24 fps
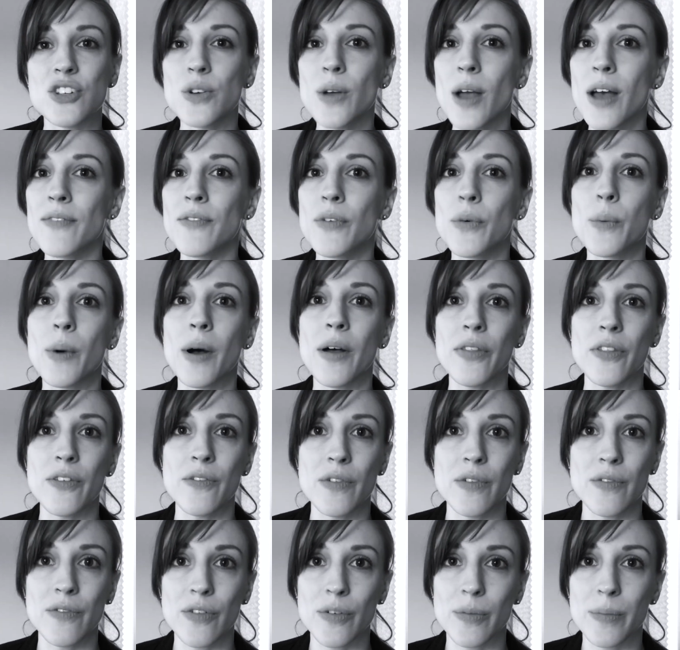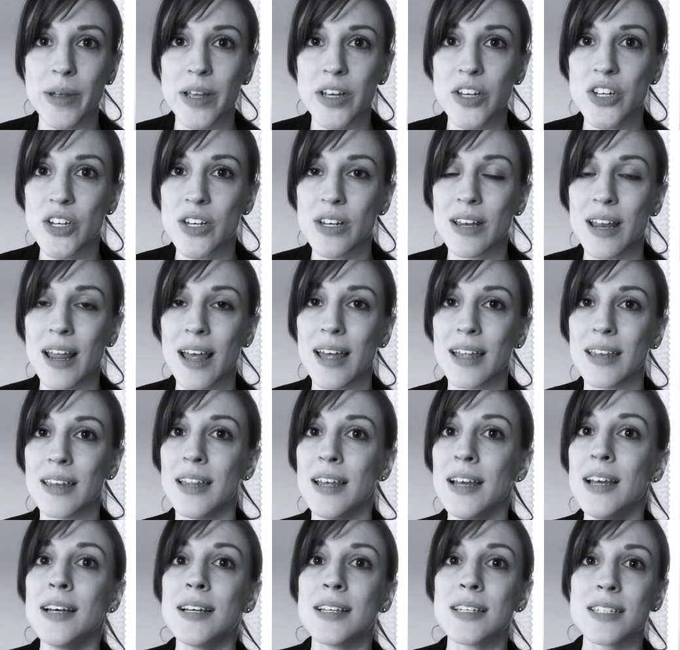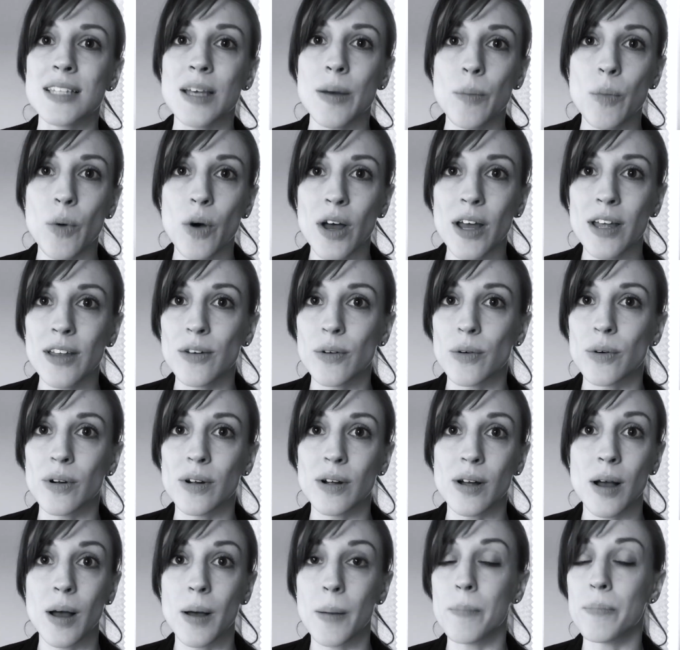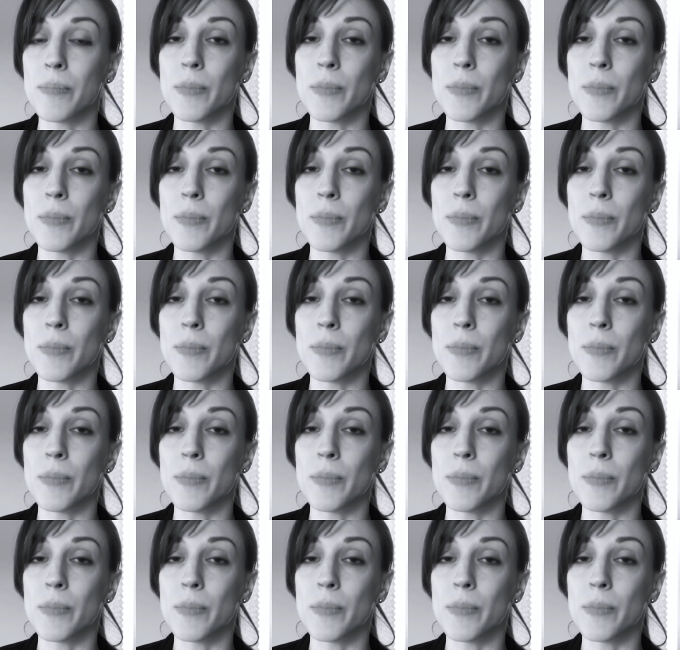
You have a wealth of information, and someone or a